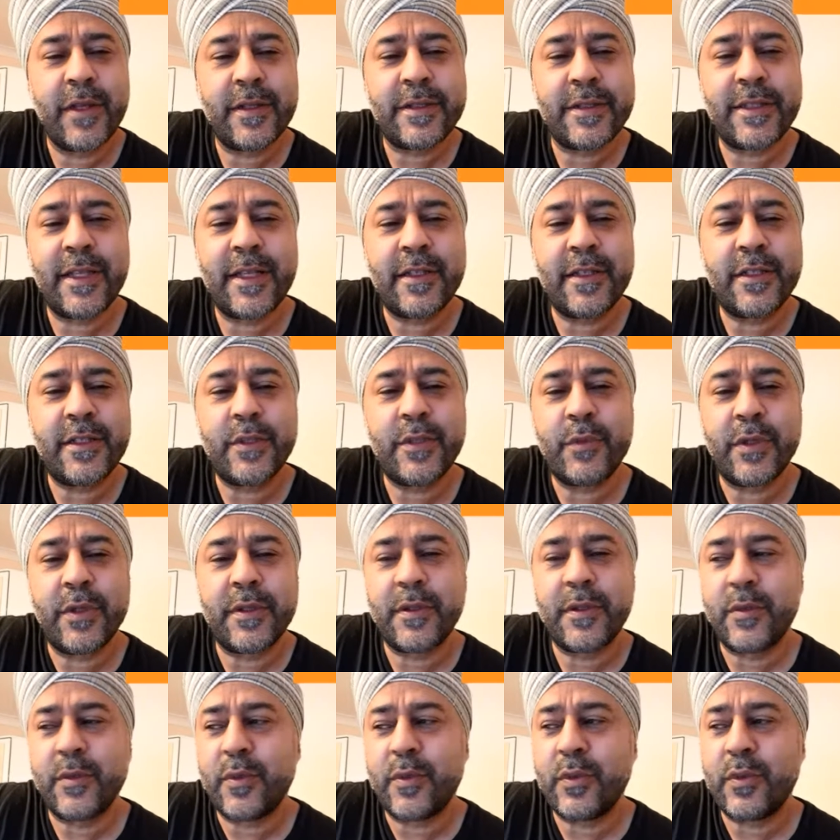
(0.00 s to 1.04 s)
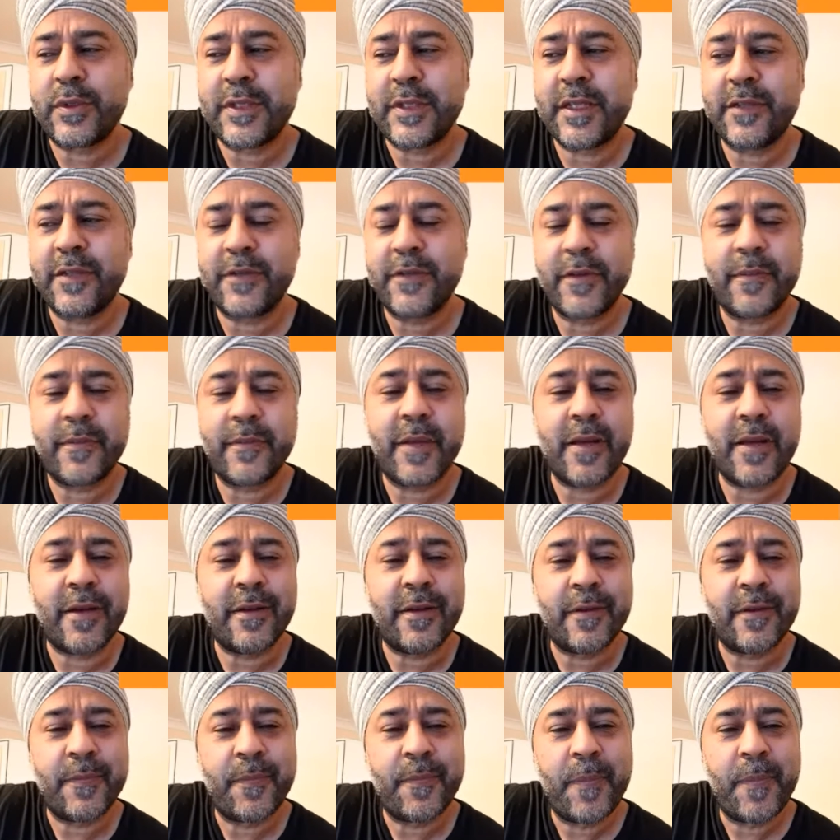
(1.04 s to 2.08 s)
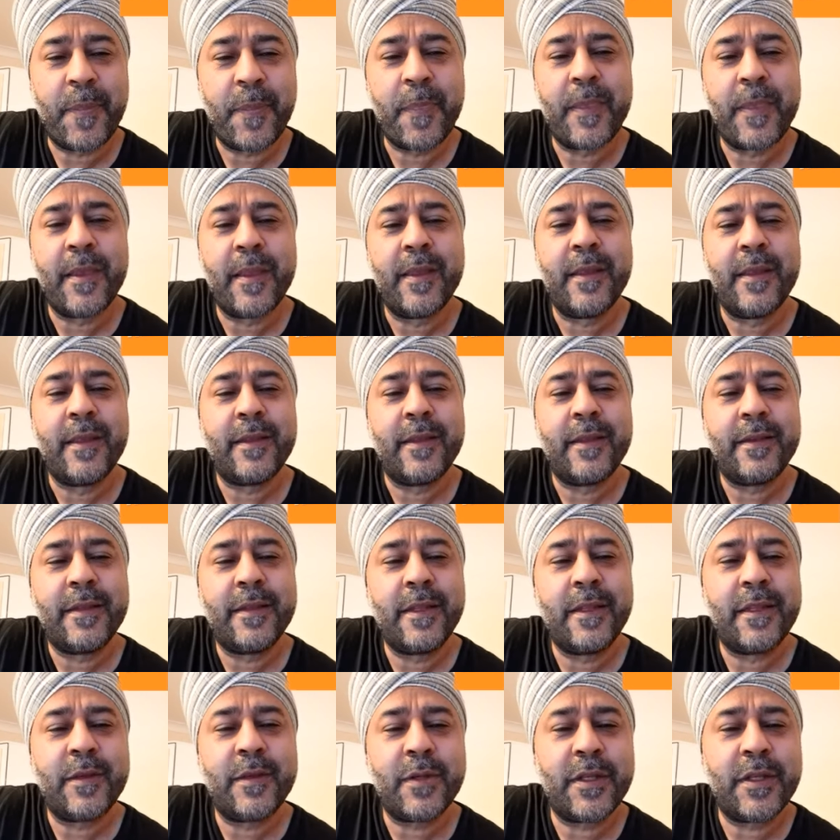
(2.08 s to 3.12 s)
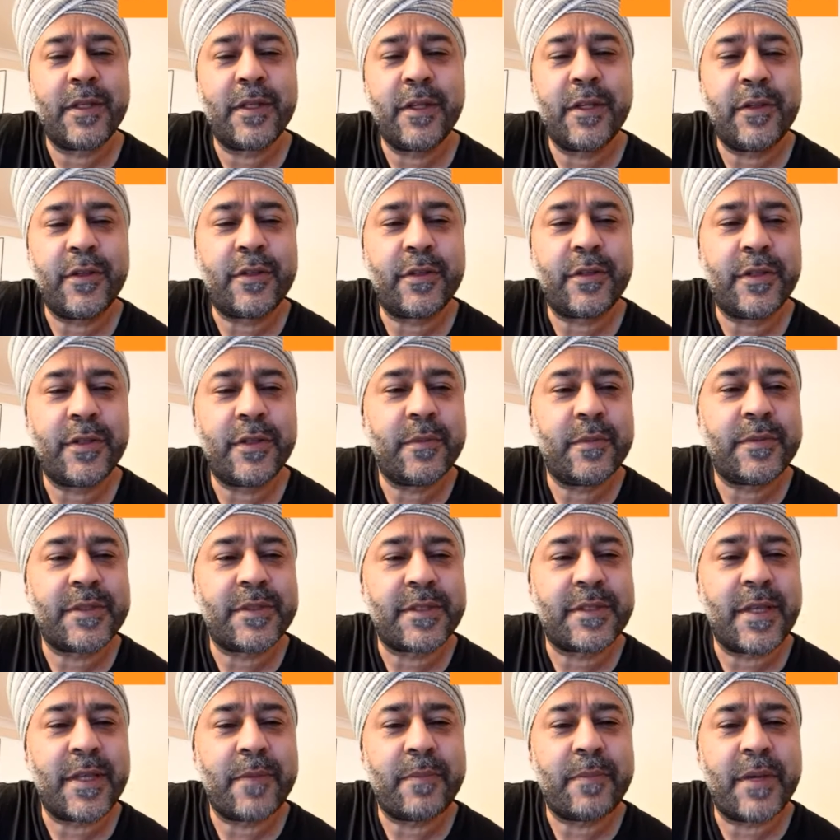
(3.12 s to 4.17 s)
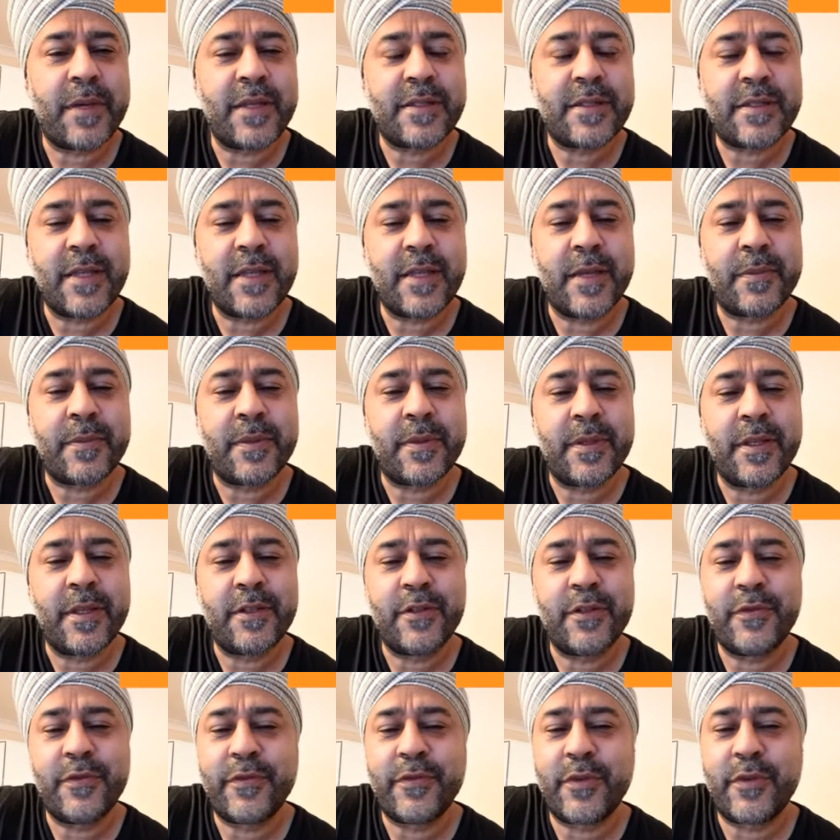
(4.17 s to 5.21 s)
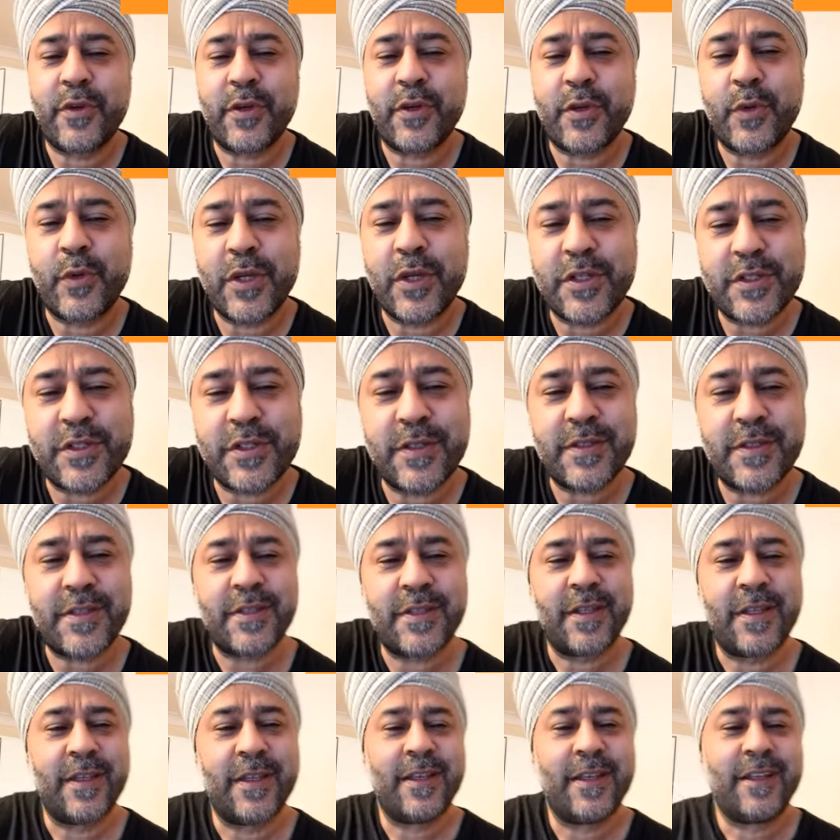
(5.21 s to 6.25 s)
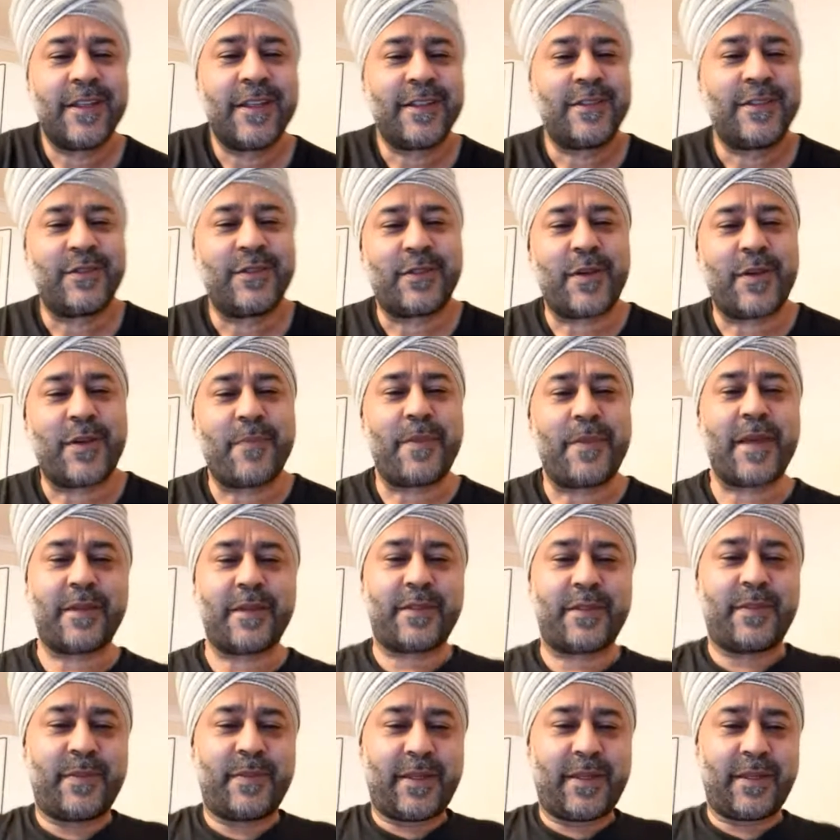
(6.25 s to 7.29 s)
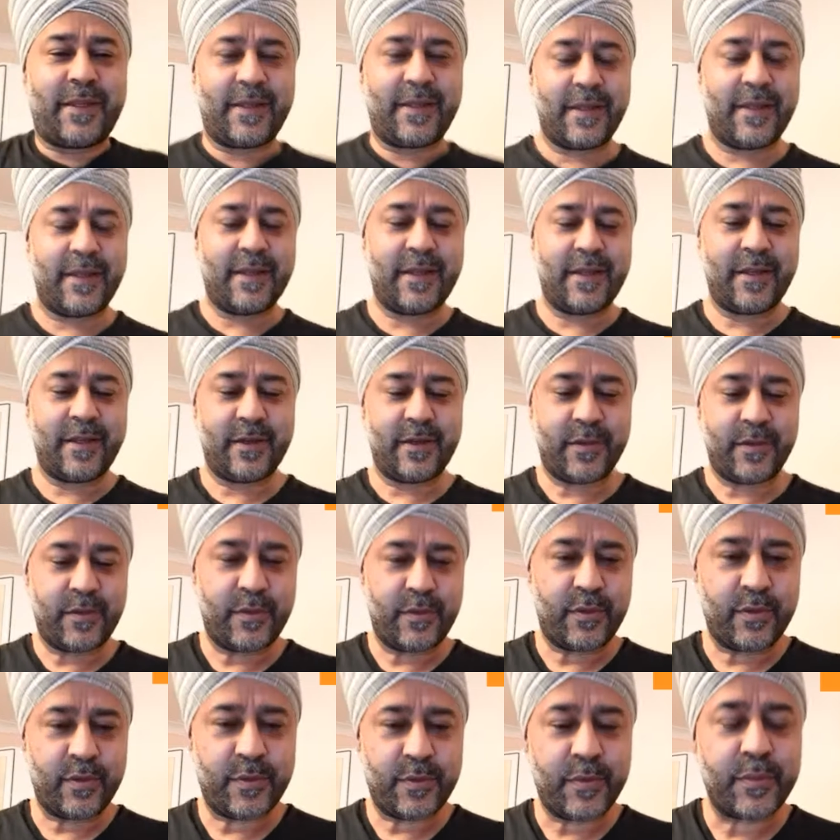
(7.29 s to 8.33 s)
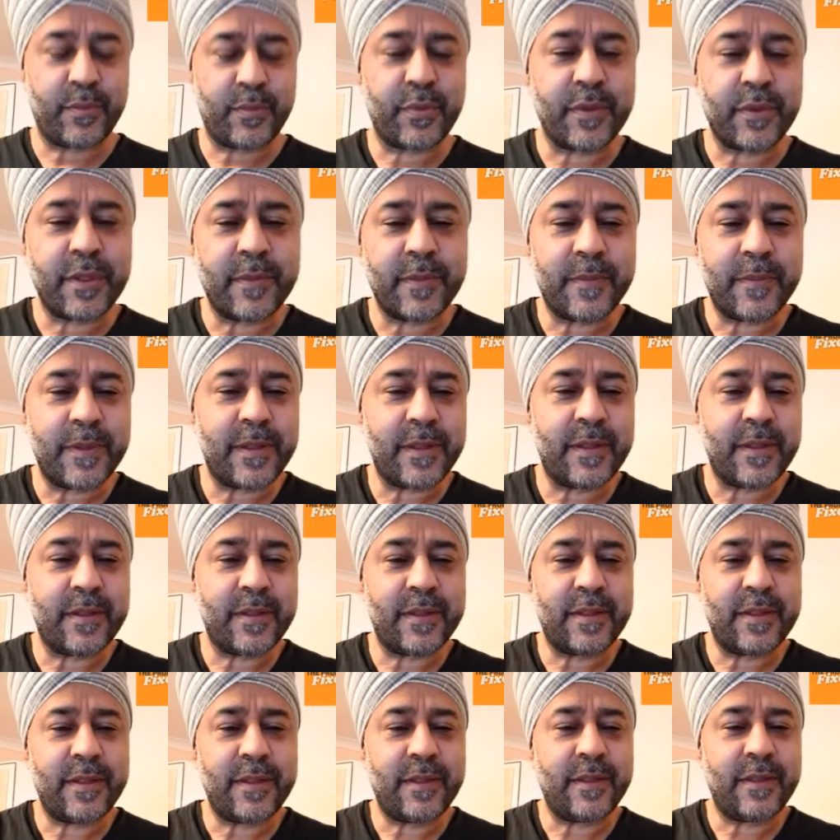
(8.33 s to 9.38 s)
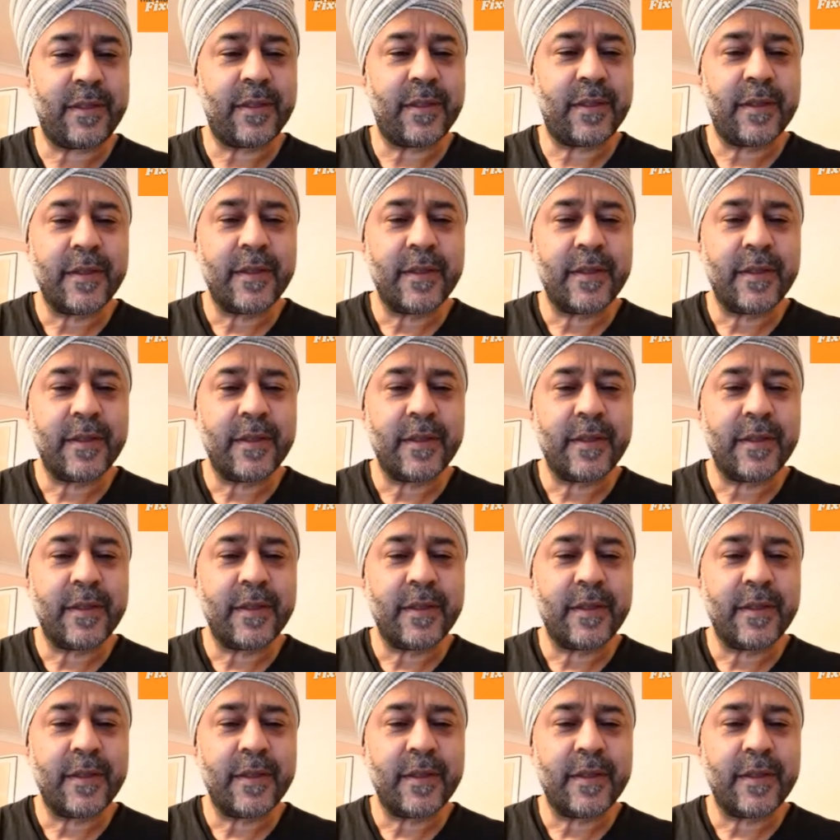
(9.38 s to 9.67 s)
tell you what all 10 of them are. Then I'm going to go through them step by step. You've got questions, do come back to me or put them in the